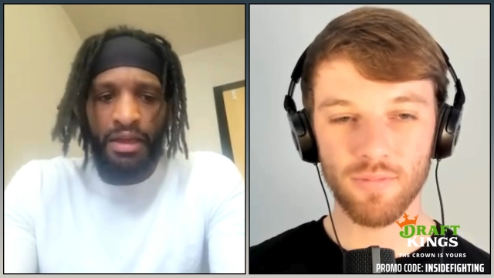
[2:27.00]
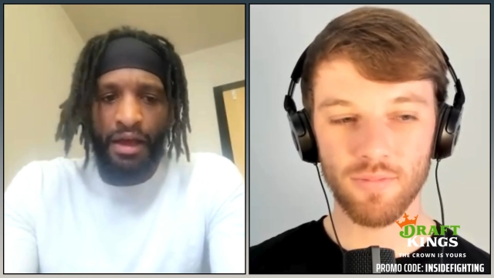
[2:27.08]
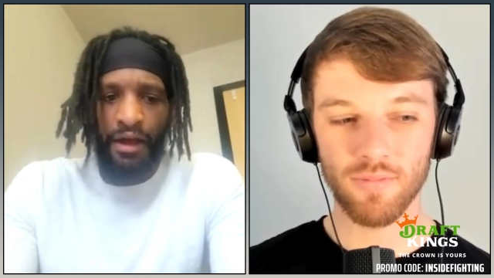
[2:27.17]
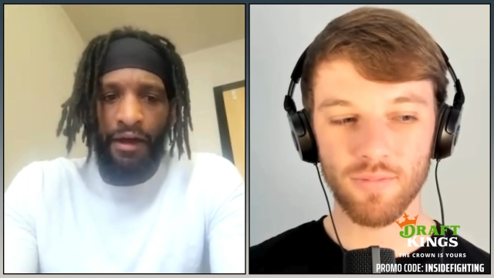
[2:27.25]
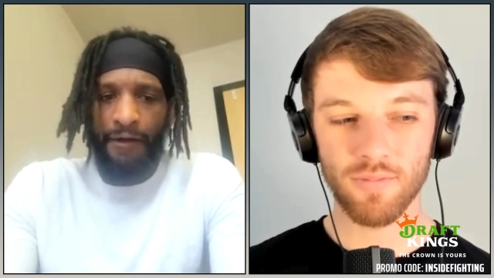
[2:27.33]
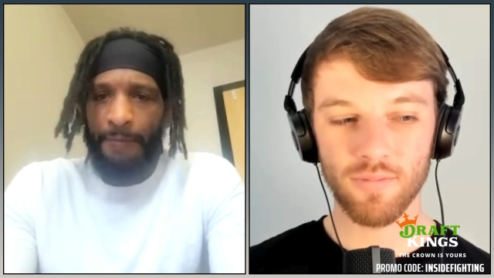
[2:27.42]

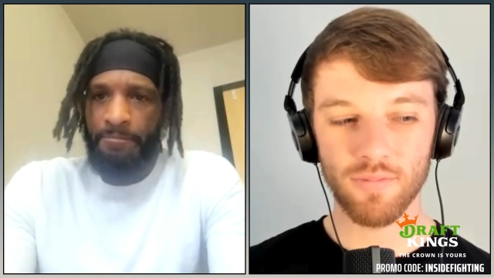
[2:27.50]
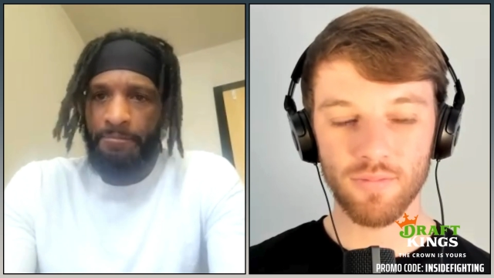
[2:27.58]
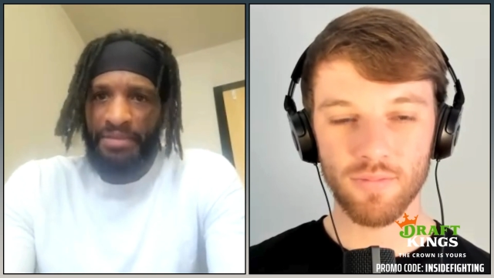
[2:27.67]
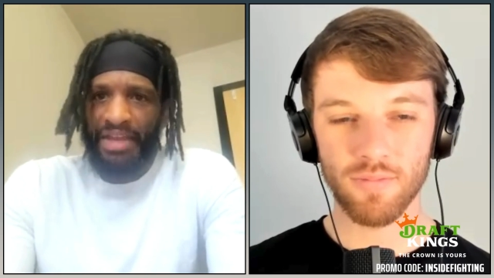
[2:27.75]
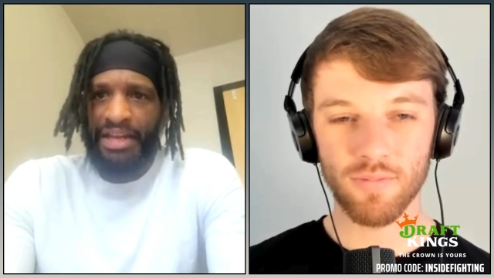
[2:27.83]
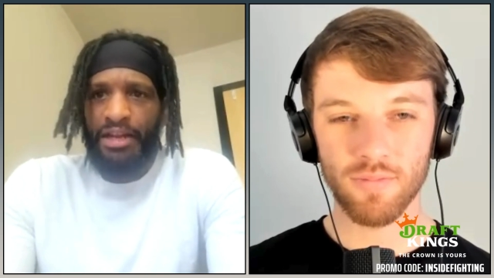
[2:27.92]
Speaker 1: Um,
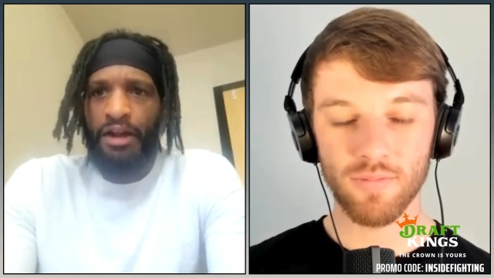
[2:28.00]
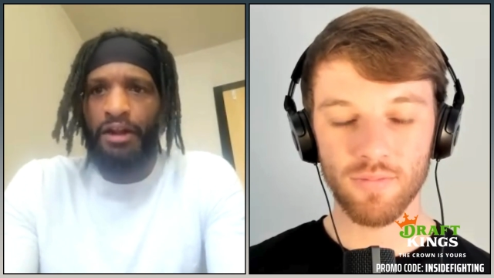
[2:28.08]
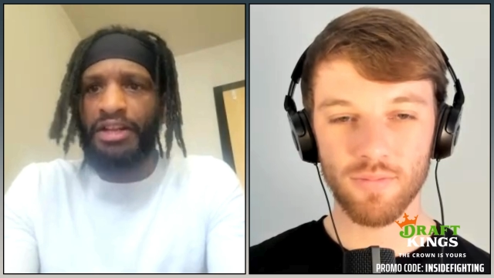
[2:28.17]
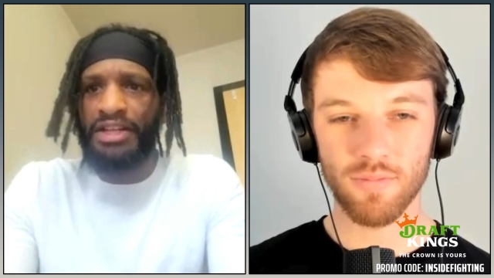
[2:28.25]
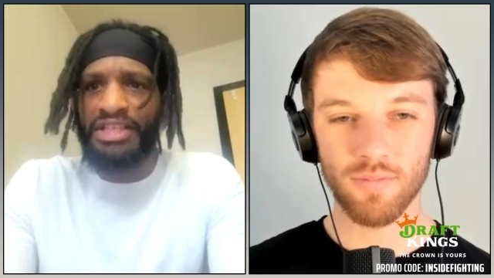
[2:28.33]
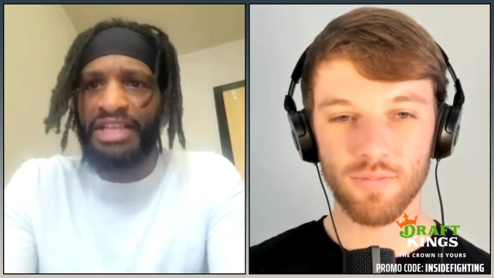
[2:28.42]
and it literally
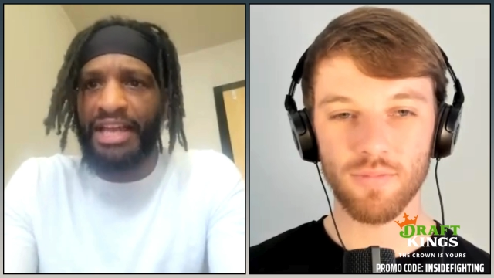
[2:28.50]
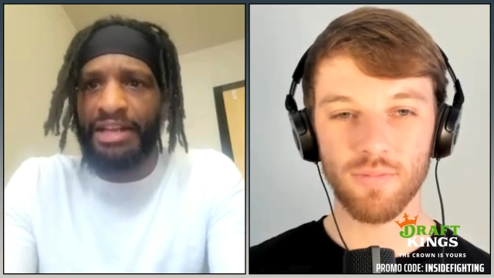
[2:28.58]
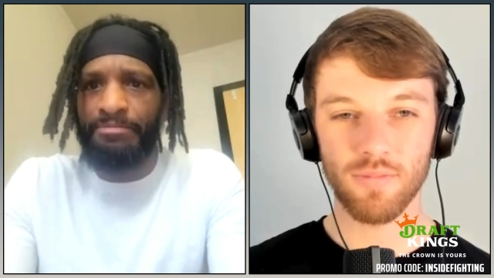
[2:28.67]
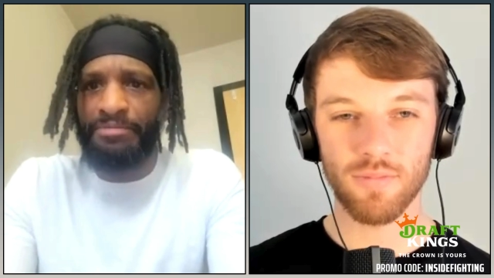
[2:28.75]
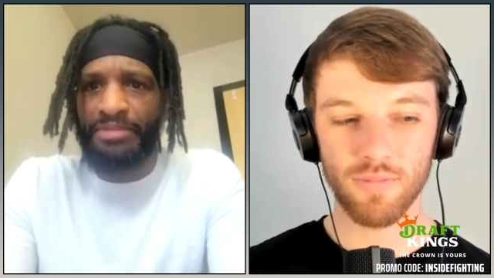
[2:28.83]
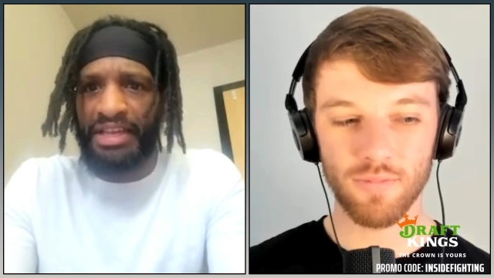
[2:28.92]
just kind of
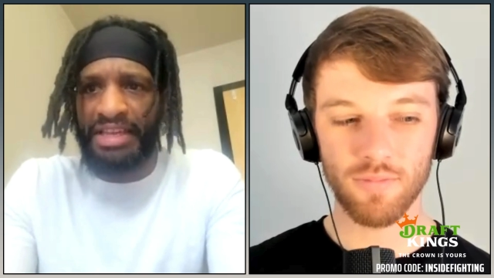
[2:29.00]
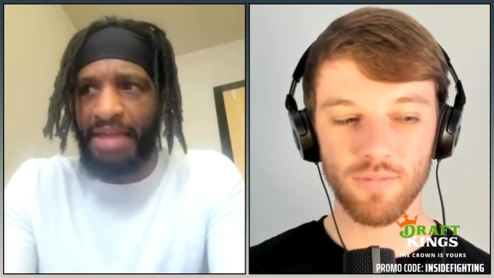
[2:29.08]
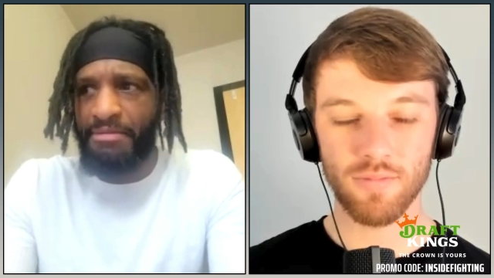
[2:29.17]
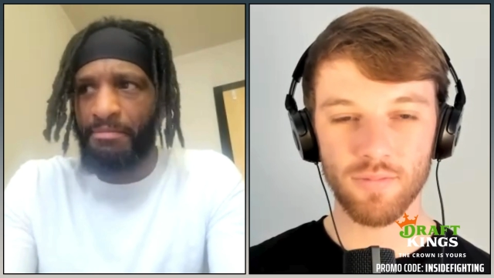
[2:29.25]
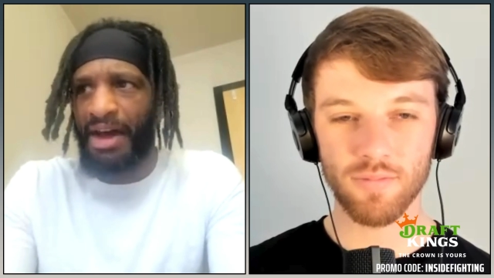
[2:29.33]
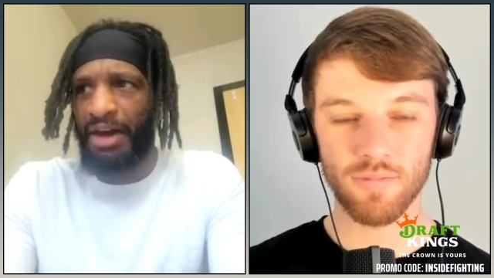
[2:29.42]
it came
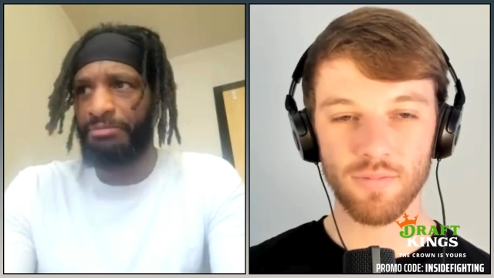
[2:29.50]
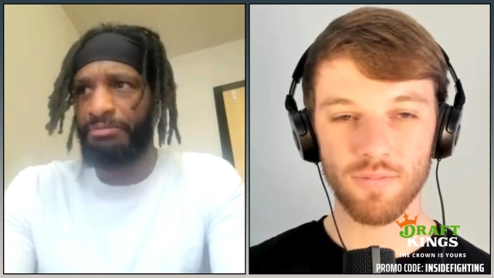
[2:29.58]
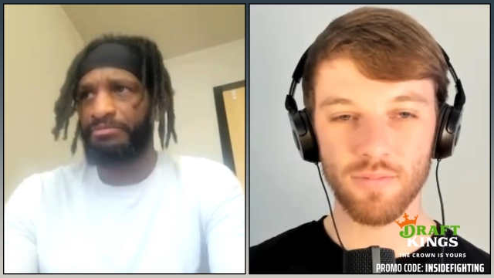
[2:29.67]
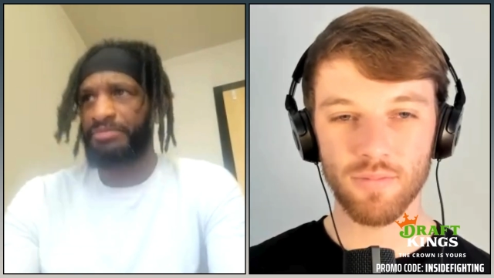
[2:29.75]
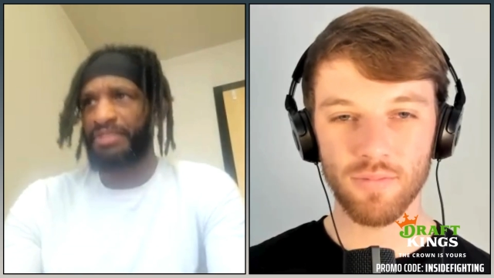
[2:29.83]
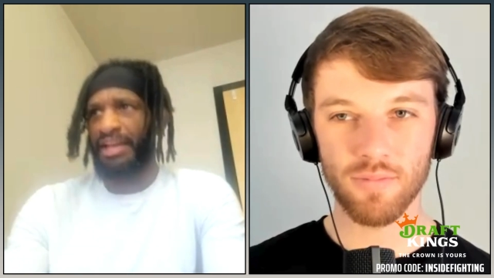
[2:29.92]
about
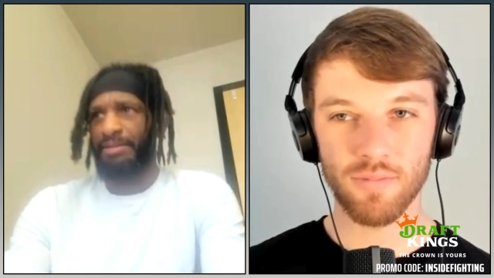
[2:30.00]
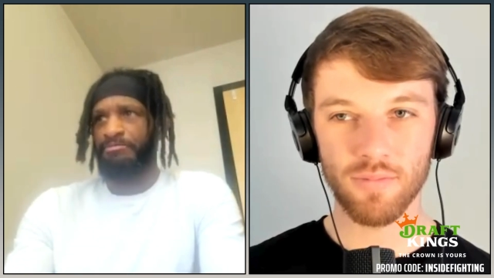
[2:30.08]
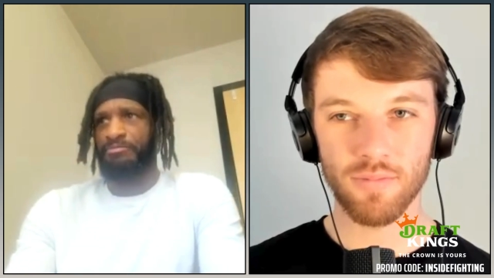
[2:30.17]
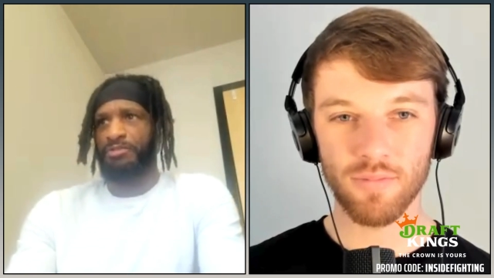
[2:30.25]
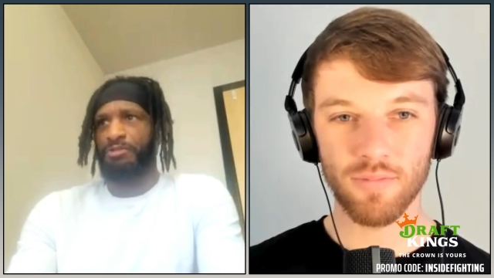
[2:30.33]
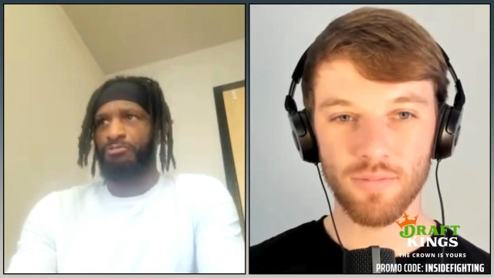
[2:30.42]
like
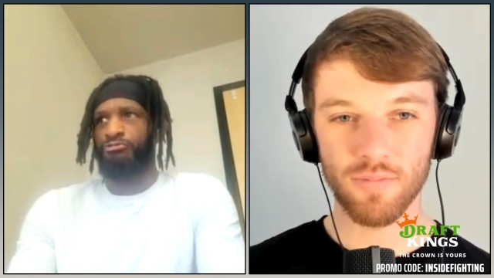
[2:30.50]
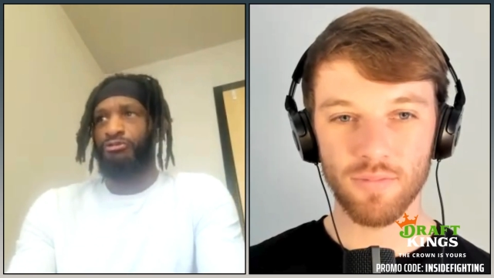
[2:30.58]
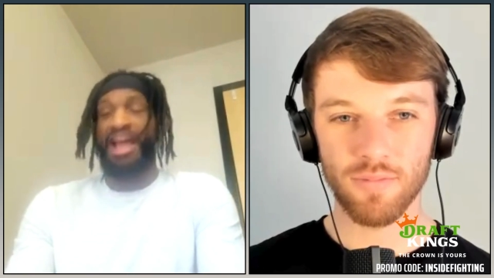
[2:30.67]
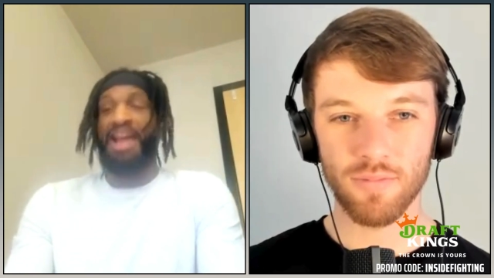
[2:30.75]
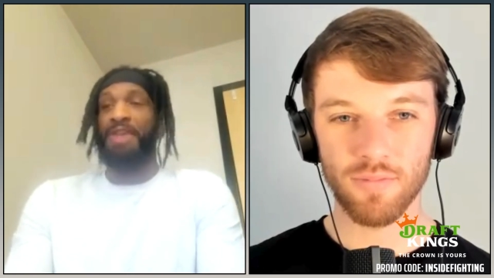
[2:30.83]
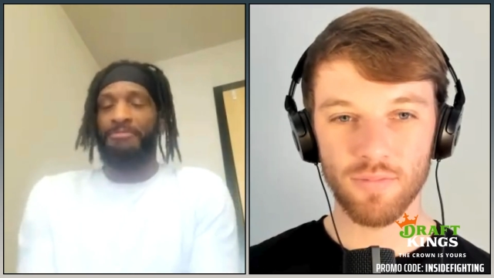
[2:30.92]

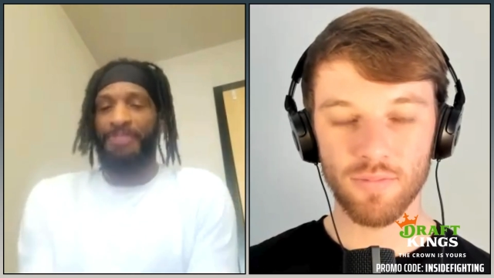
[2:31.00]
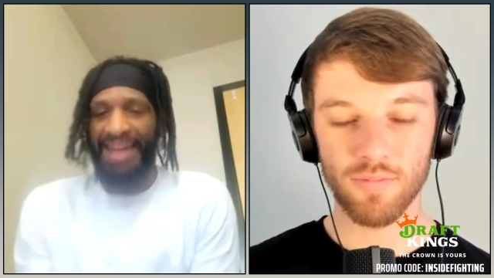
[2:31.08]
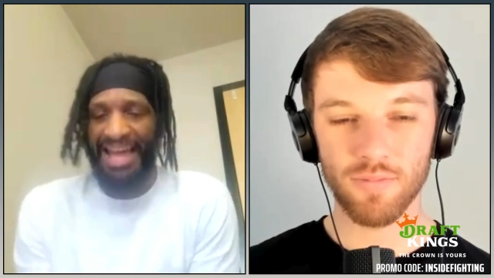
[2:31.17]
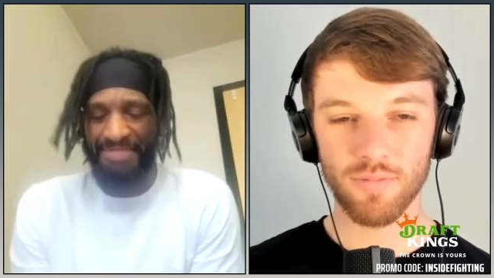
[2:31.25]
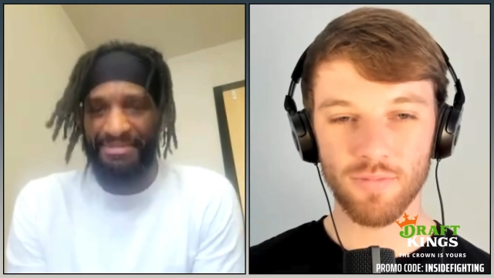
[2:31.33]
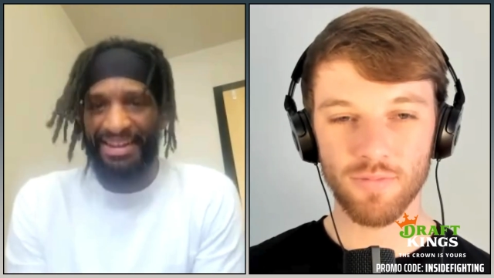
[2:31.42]
random, for
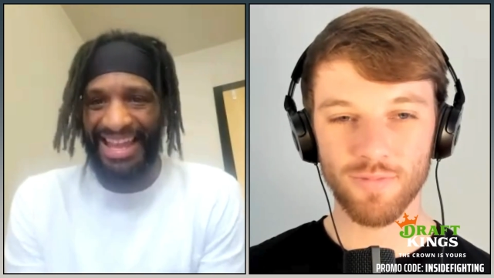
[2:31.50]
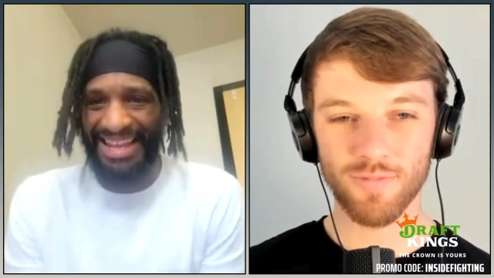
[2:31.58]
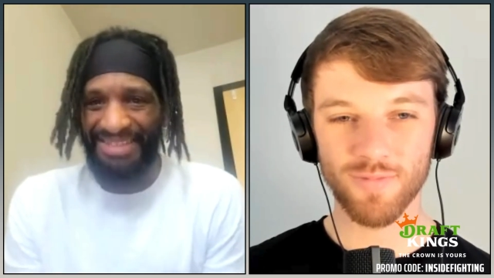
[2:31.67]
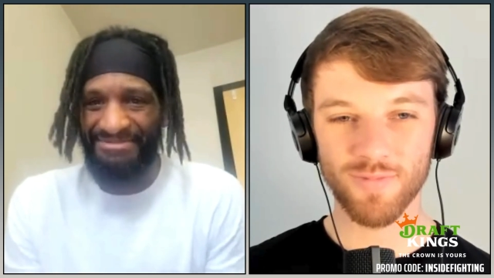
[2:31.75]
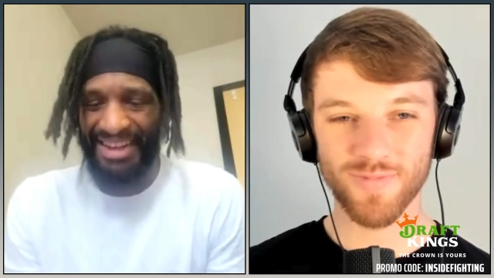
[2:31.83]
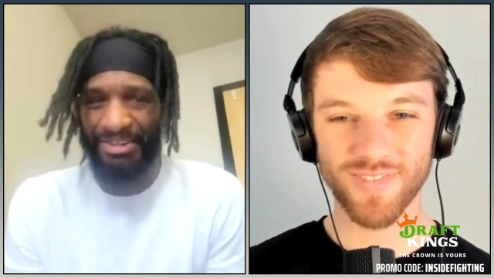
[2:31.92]
lack of, lack
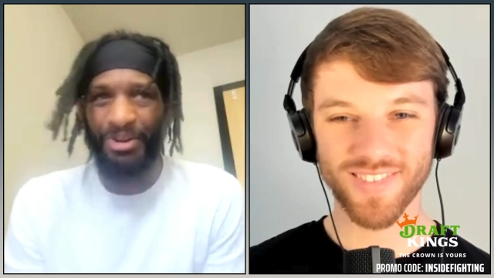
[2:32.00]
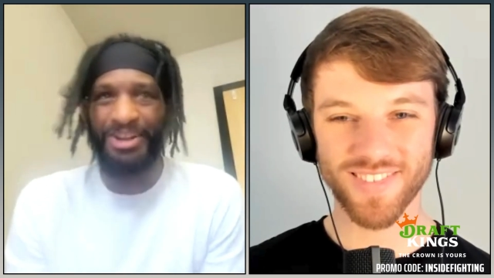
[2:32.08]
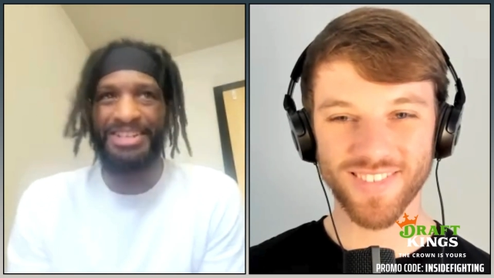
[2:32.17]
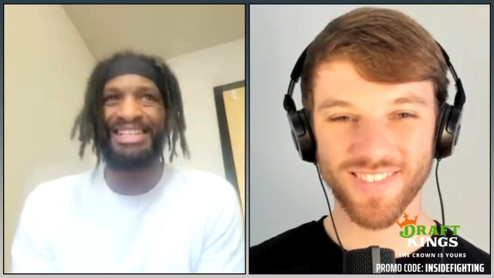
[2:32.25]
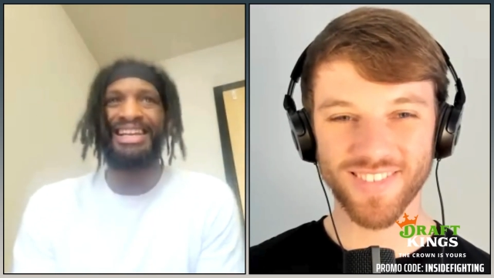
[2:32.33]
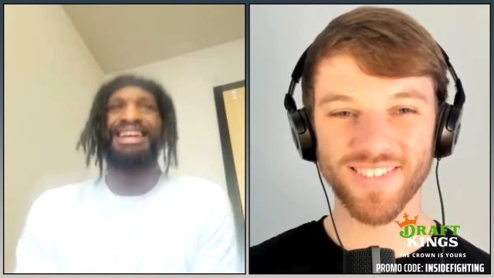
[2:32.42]
of better
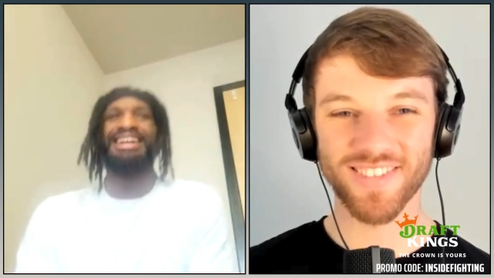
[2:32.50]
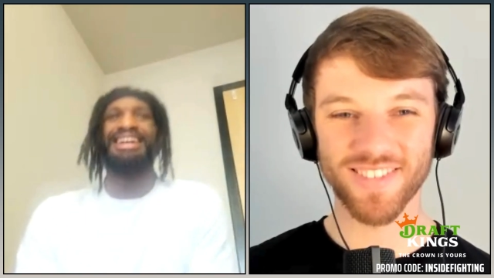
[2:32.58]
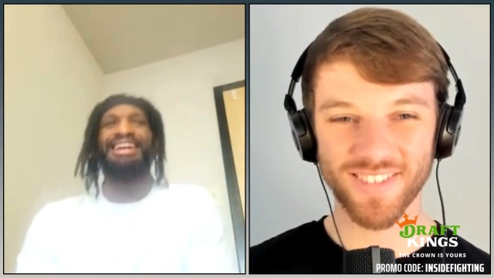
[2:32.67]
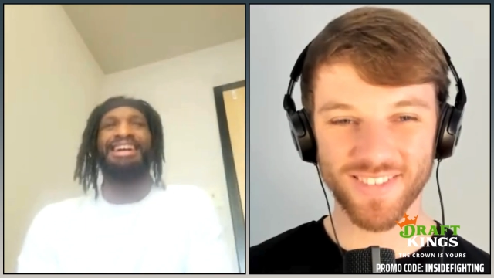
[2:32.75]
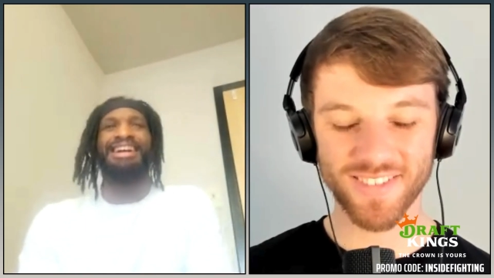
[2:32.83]
words. Uh,